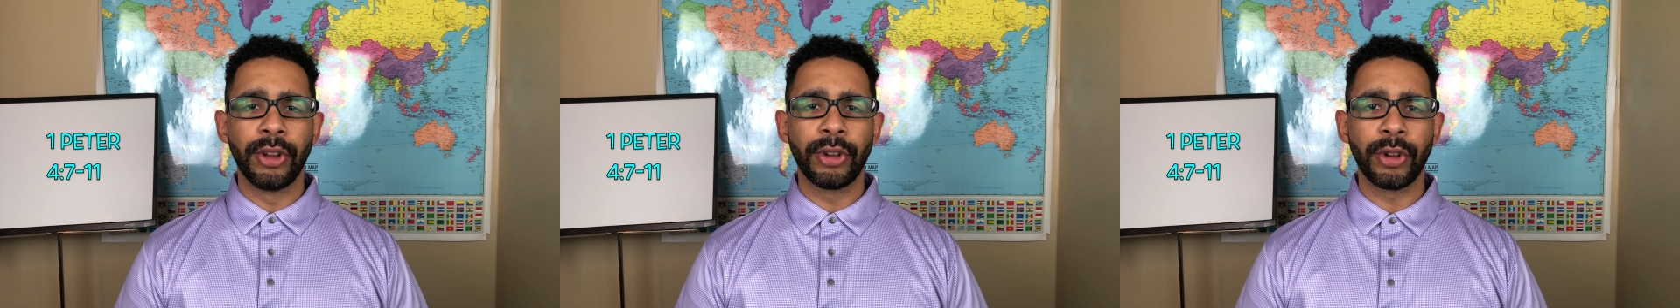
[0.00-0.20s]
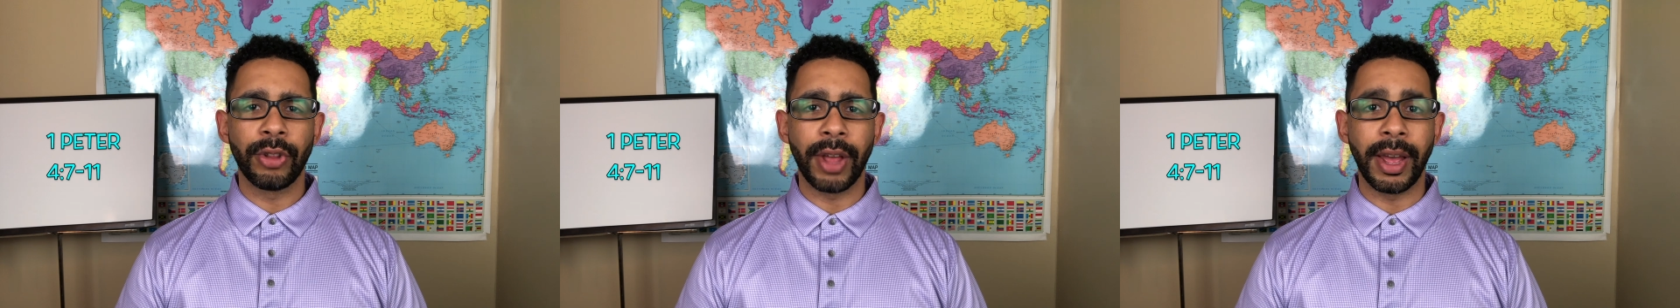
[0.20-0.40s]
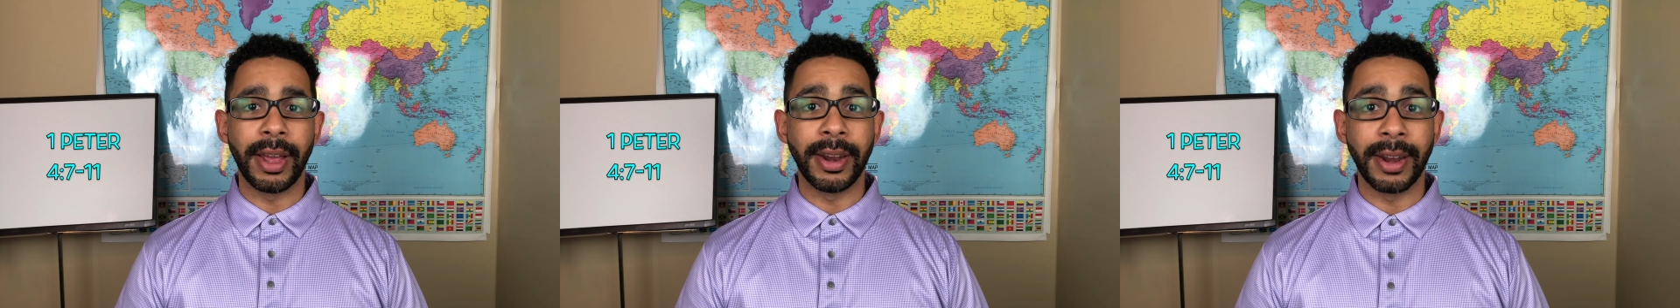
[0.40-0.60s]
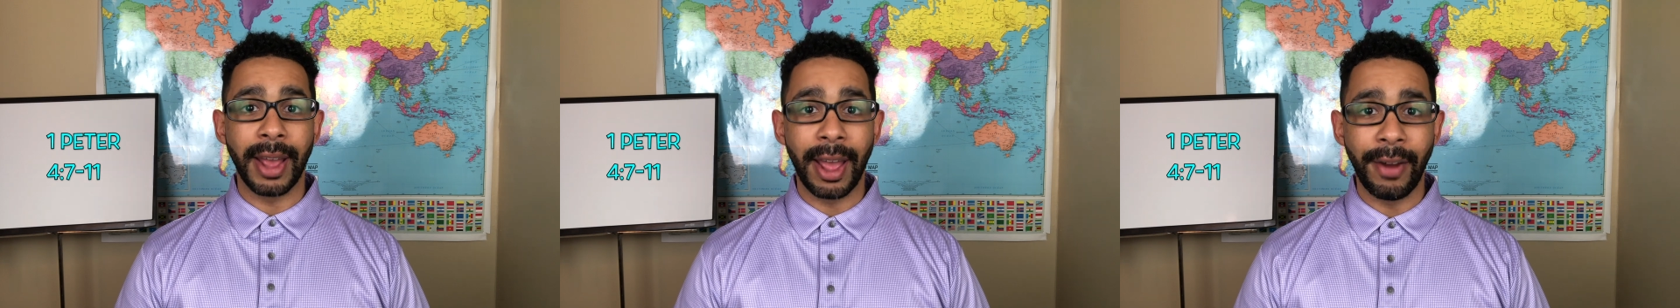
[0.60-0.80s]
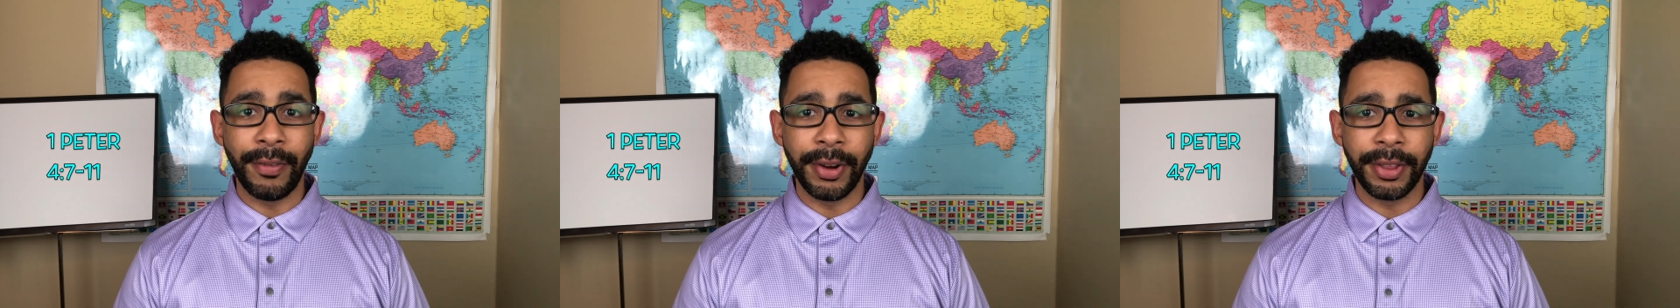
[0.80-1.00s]
so that
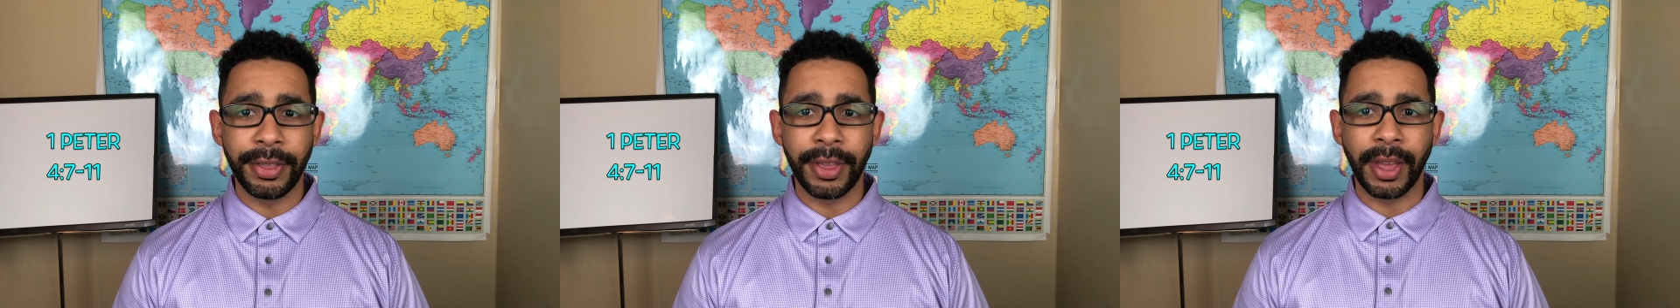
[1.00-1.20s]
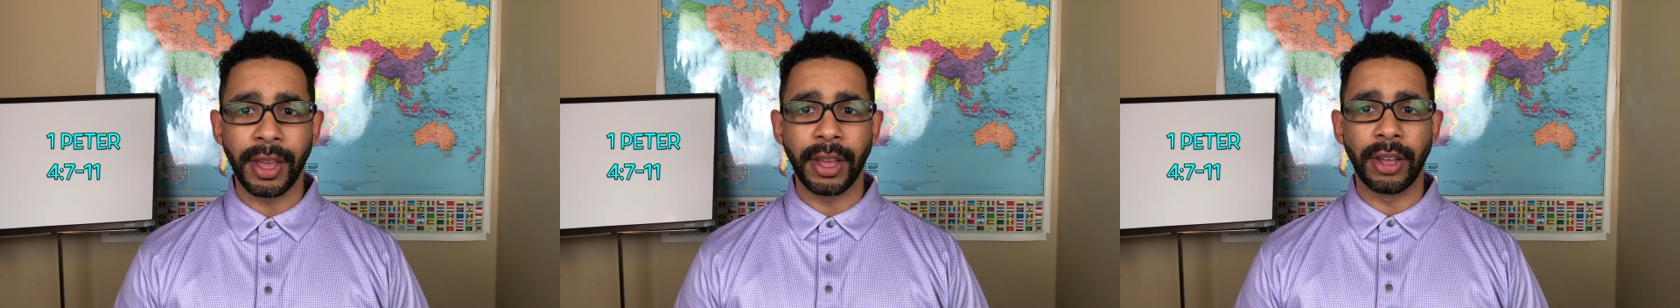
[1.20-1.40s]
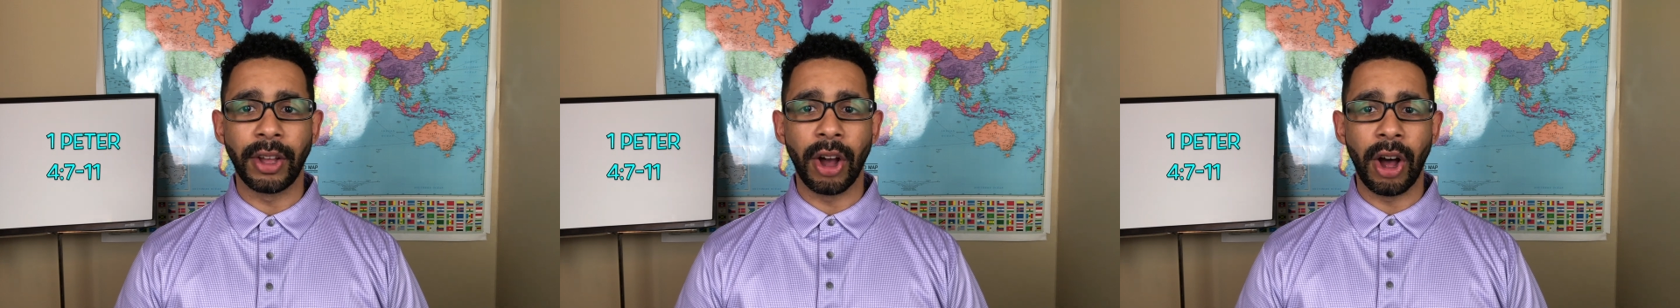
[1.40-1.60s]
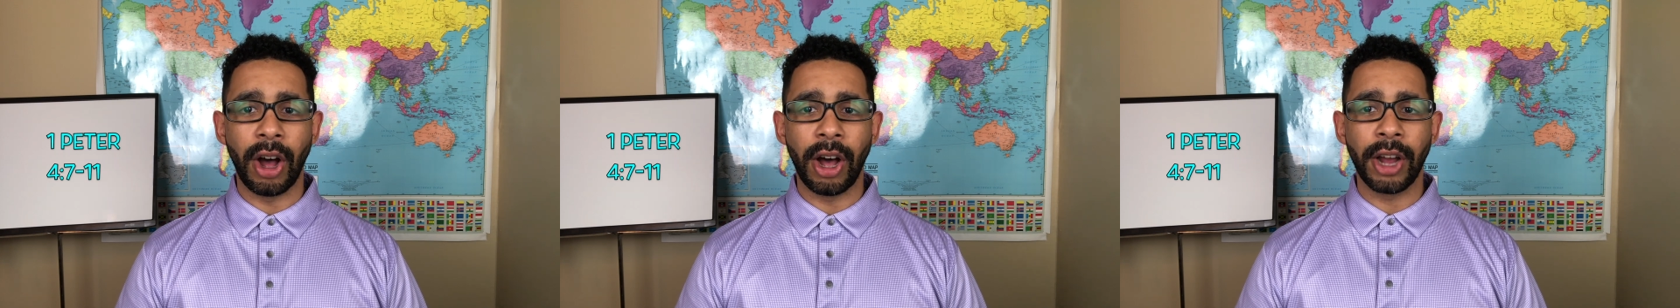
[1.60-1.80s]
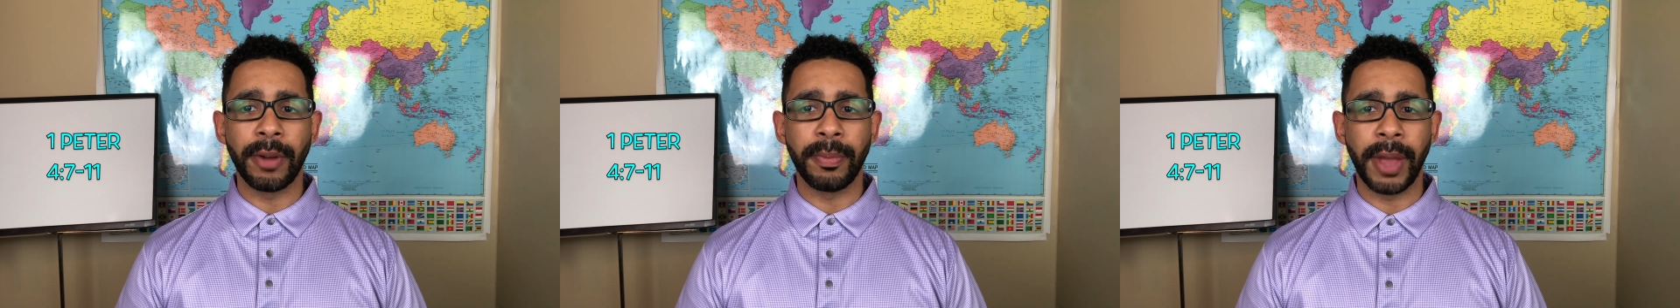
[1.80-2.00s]
in everything
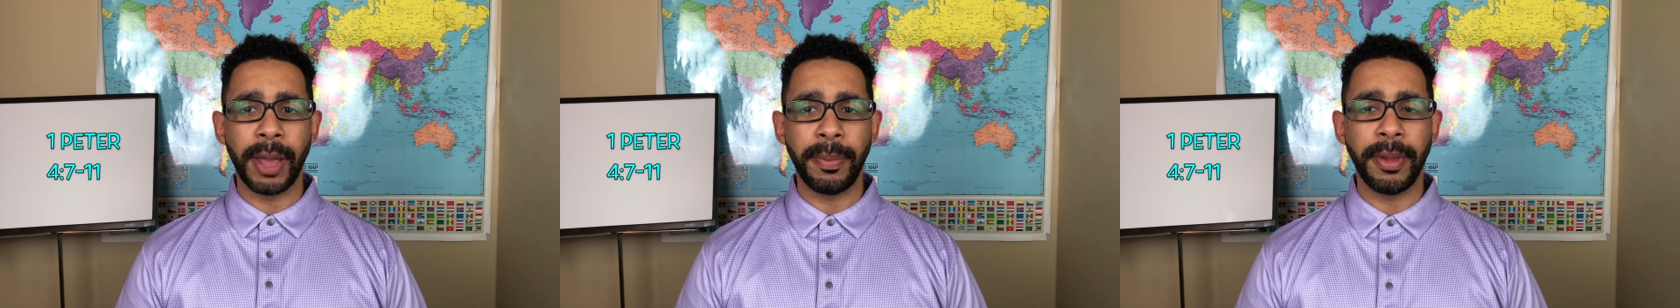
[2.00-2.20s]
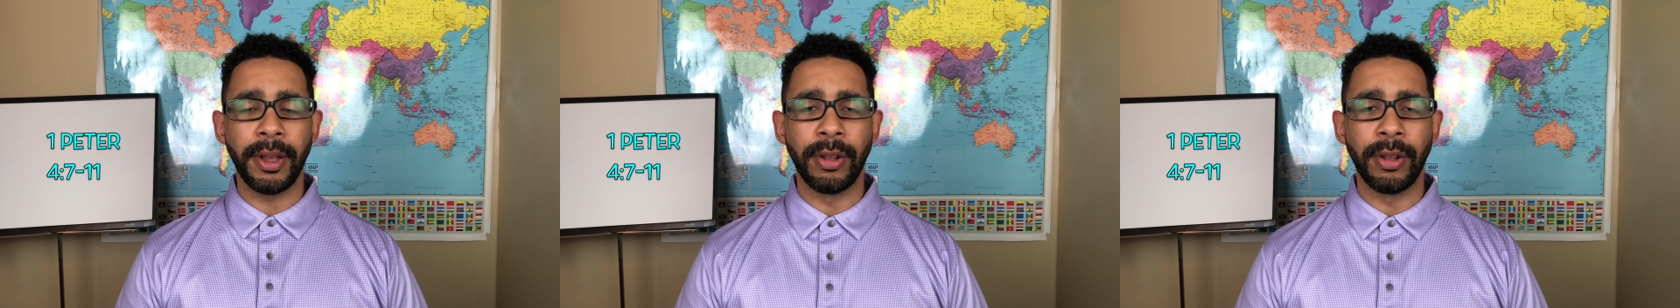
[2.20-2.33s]
God may